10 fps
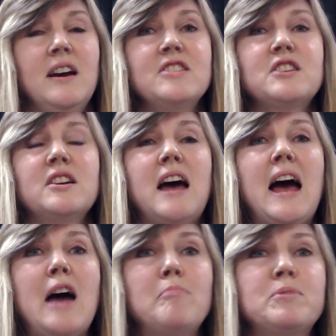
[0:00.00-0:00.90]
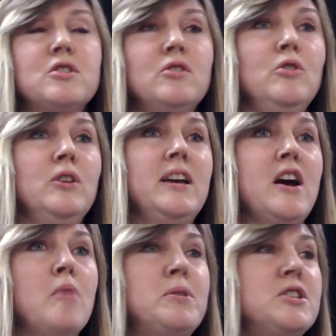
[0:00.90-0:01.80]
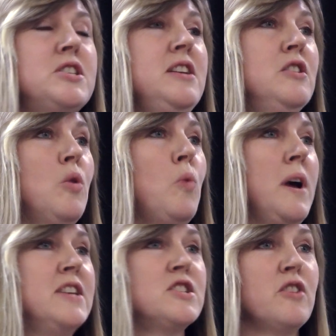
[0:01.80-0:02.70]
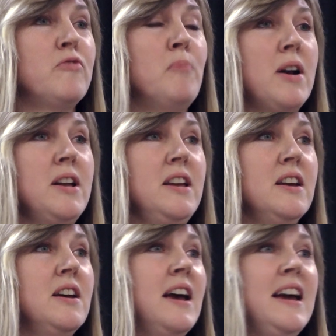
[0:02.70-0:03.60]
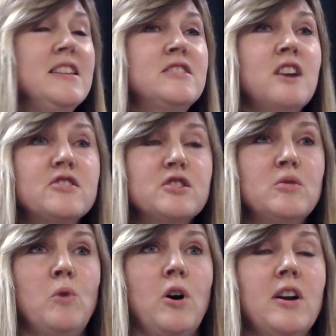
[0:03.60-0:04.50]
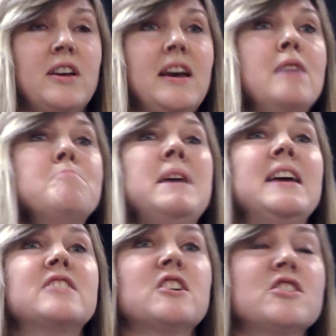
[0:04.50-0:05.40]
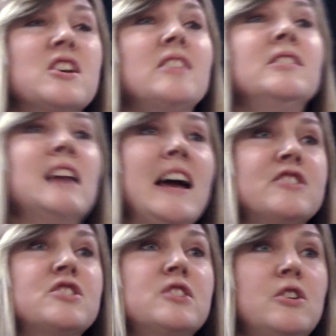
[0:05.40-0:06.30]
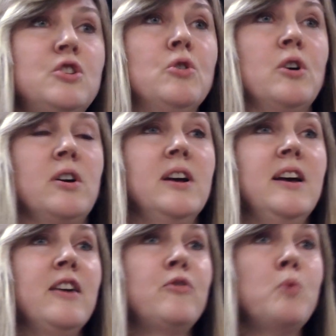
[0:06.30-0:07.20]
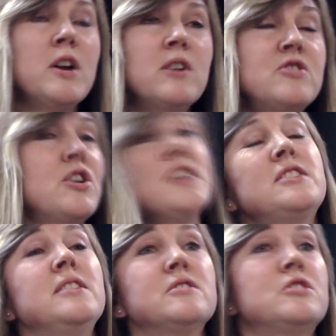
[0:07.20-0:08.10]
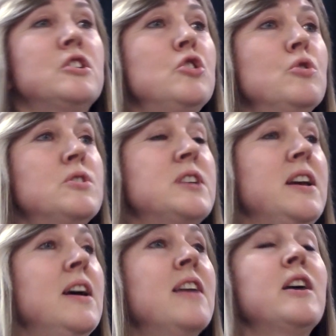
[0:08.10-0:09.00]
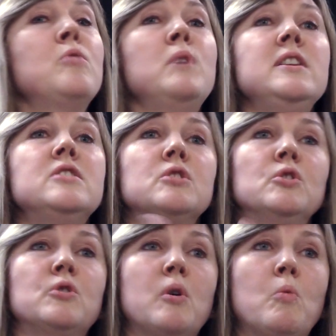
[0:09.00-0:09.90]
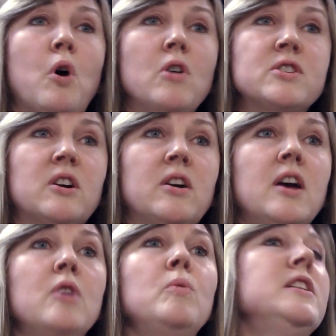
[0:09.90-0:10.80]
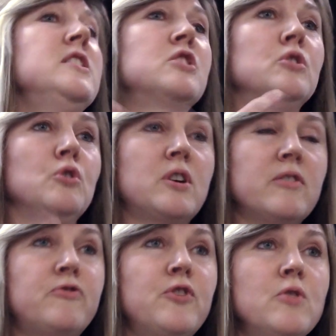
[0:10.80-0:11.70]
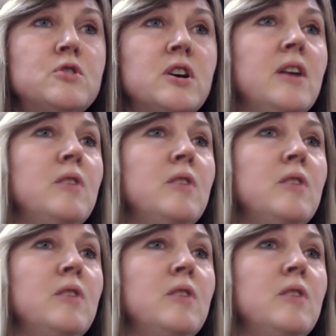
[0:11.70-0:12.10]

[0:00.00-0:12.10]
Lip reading: It's an absolutely obscene waste of money. It doesn't work, it makes us less secure. If we're interested in security, then we need to look at water, we need to look at food,